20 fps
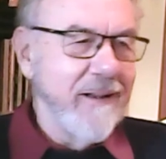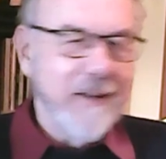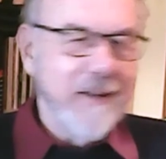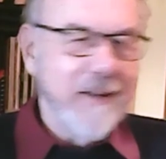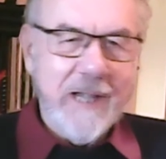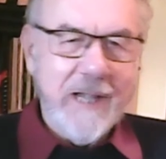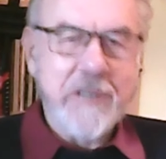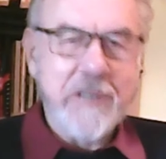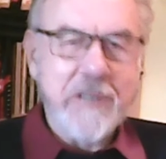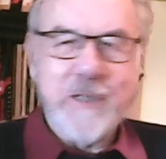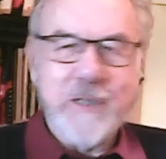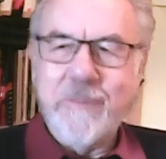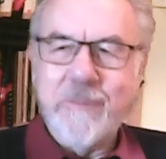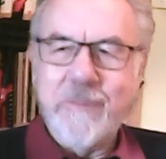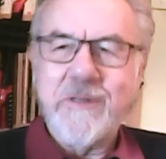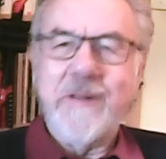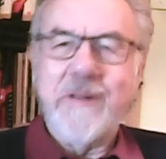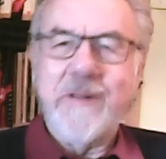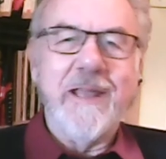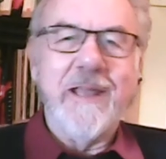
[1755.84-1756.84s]
customs,
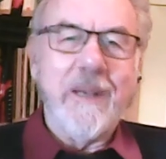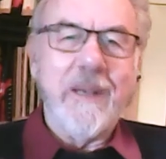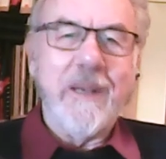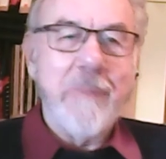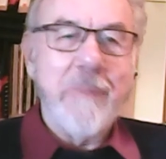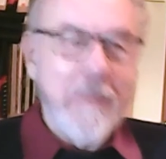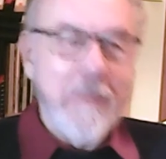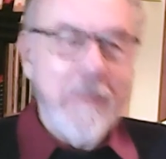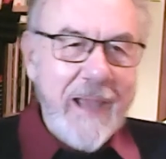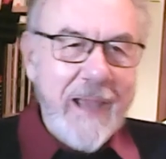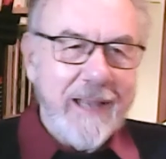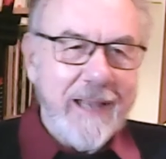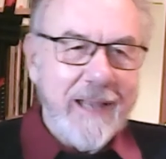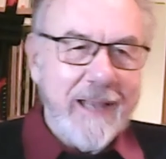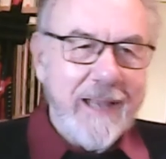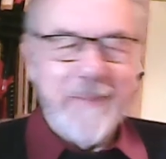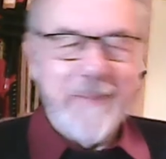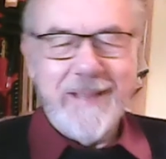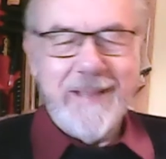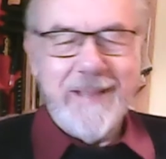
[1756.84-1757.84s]
and they could be back in
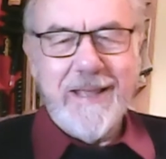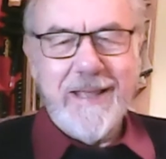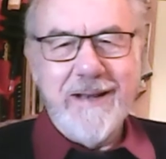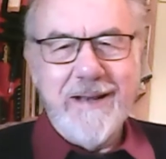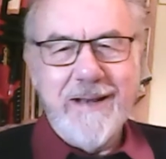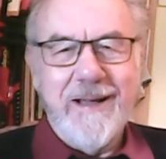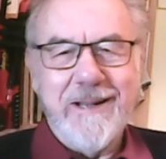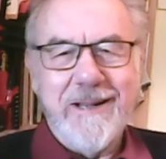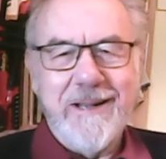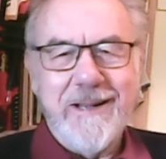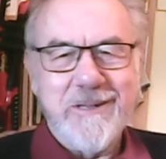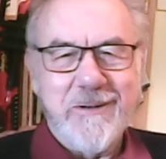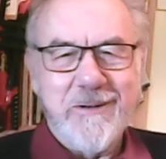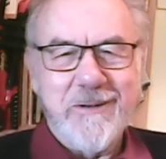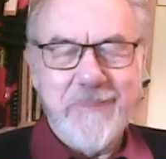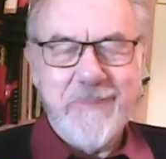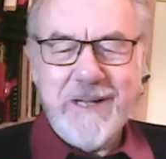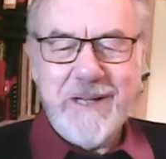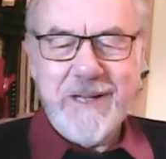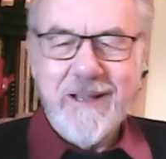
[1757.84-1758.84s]
their bed that night. So
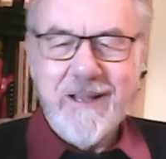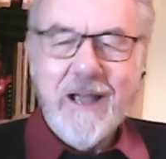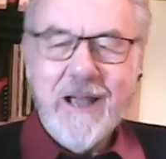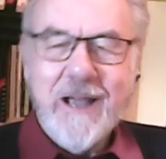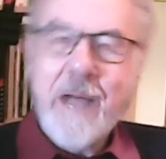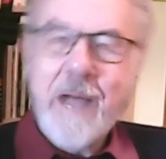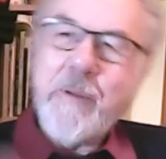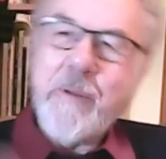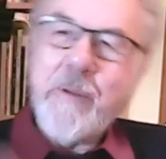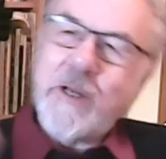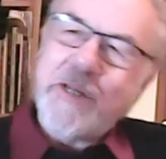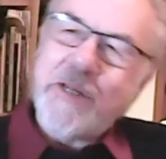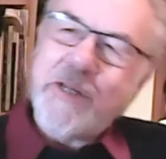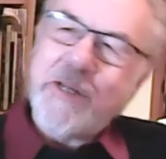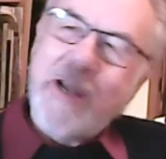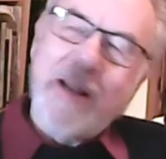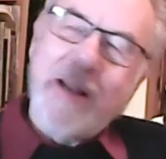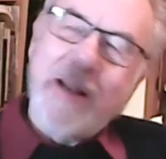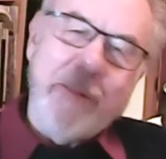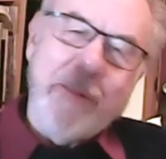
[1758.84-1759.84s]
it meant I put a
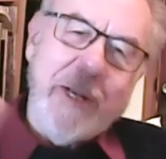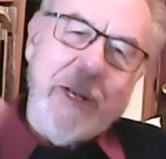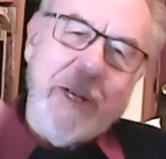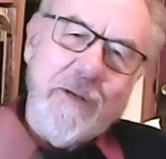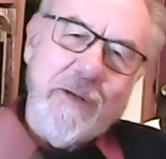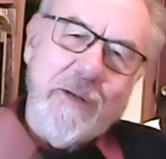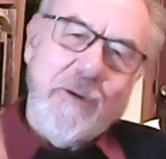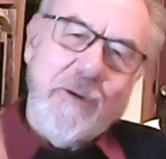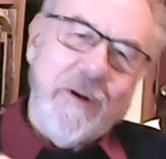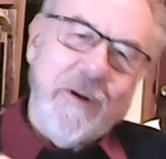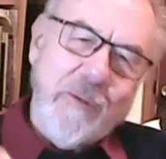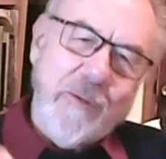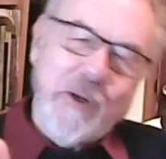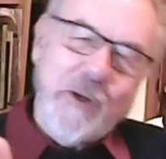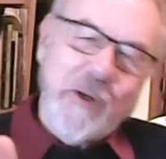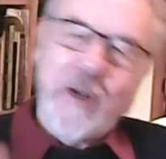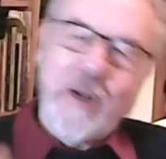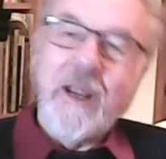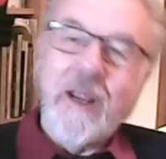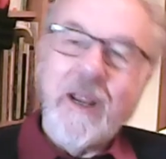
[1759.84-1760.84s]
sign on my door at
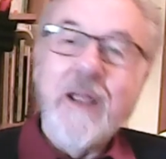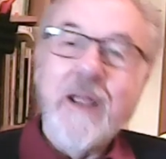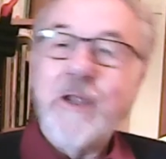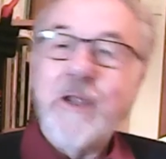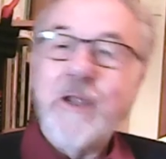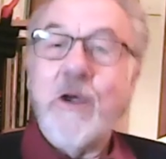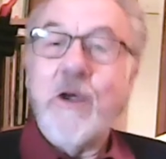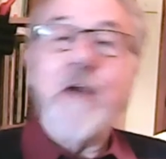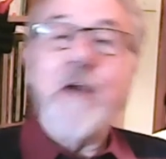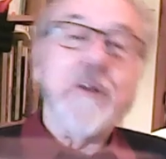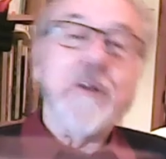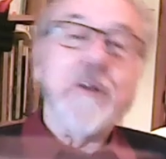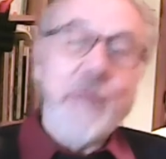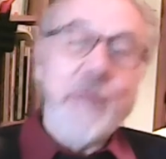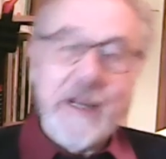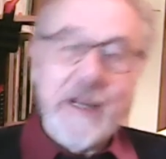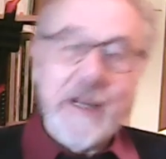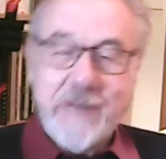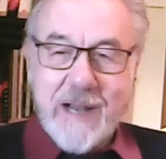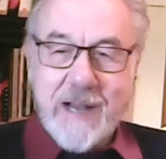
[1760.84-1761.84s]
work gone to
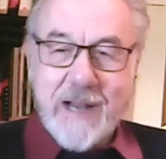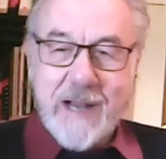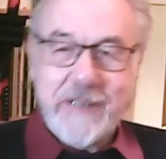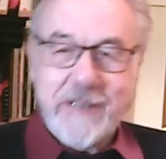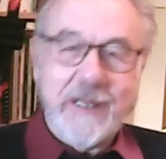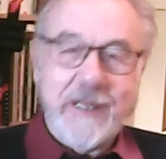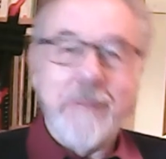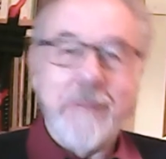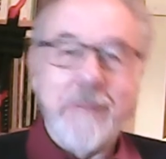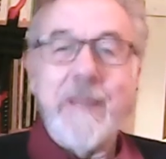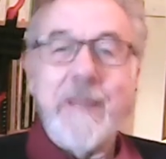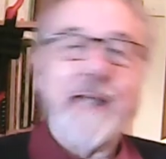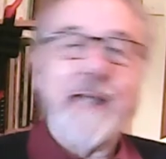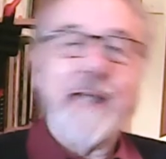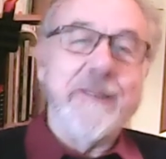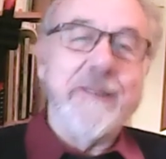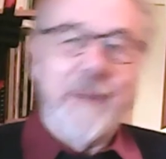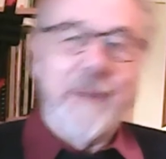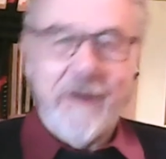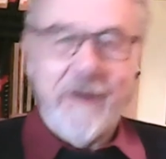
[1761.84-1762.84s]
Antarctica, back
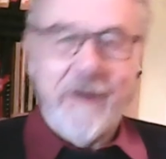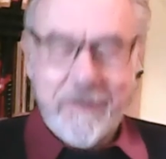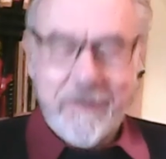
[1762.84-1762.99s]
tomorrow